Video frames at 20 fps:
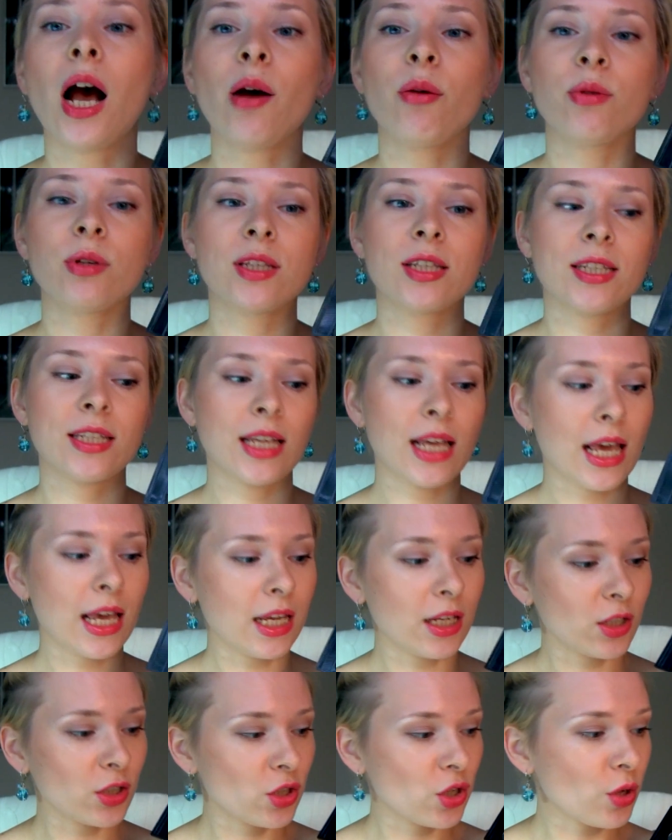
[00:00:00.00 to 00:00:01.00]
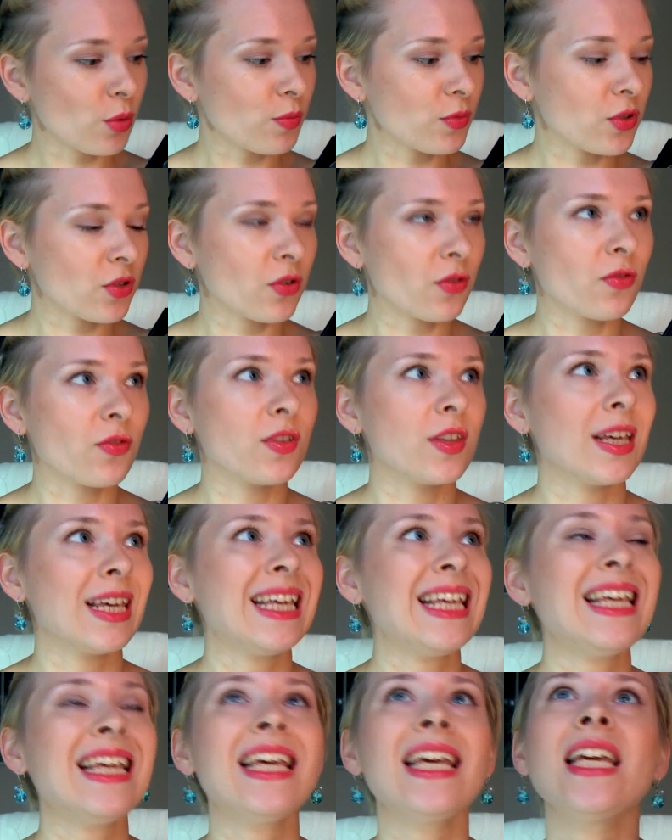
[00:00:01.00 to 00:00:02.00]
I would say in terms of
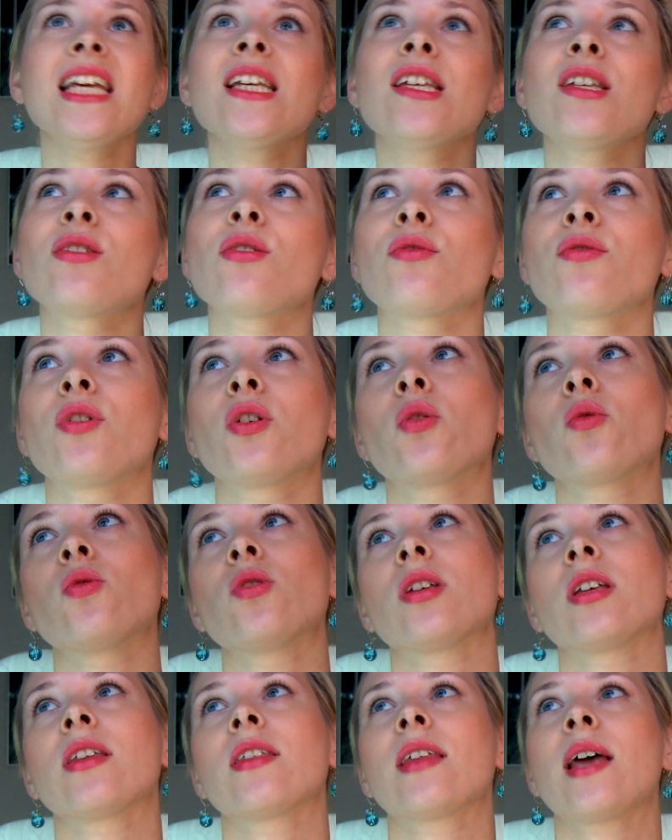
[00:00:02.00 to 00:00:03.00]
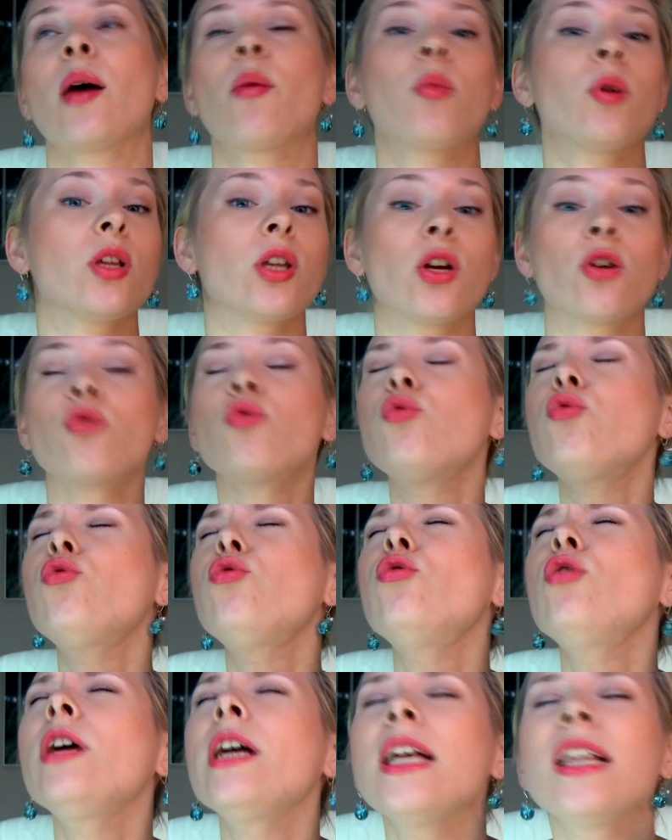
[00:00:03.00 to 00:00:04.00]
the ease of using them when you're
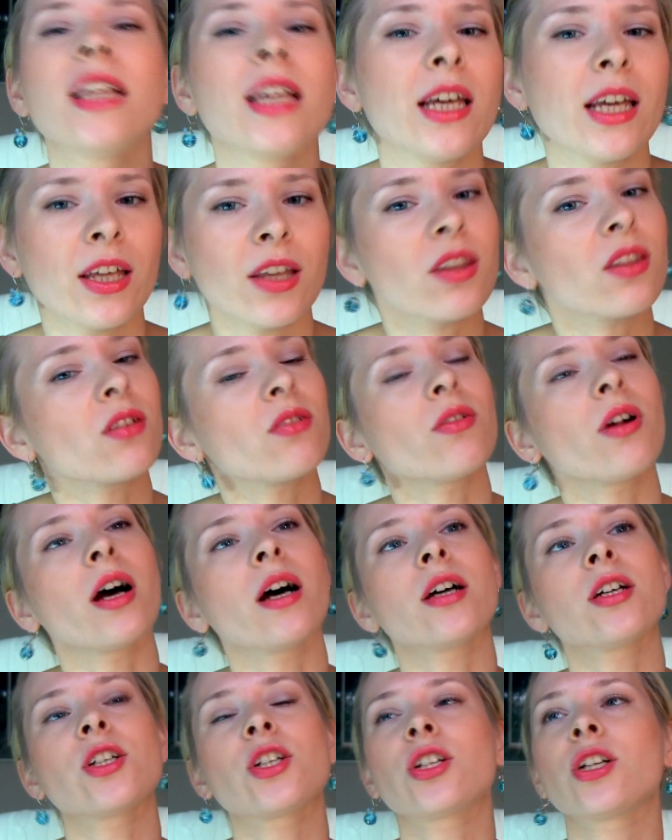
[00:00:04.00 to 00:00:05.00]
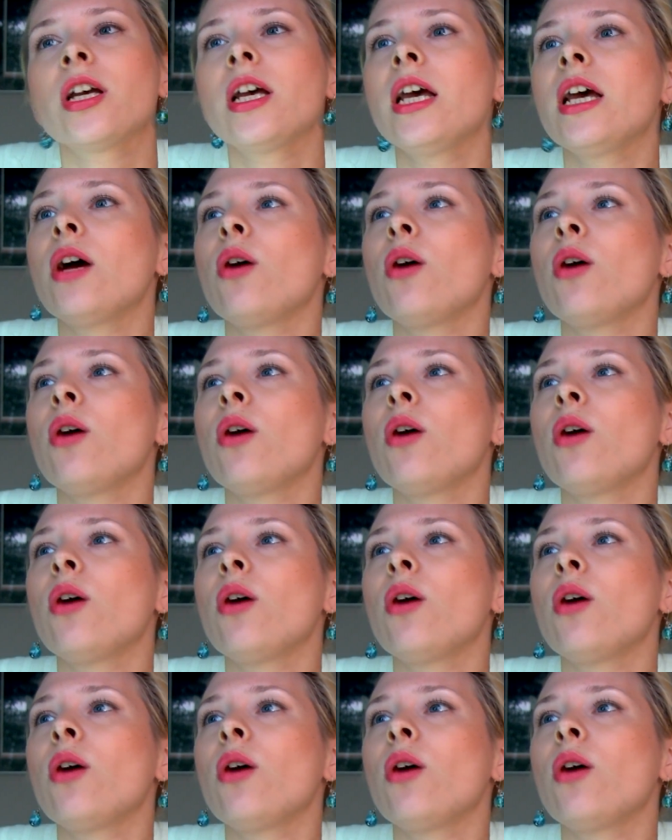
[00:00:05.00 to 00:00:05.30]
really in the rush,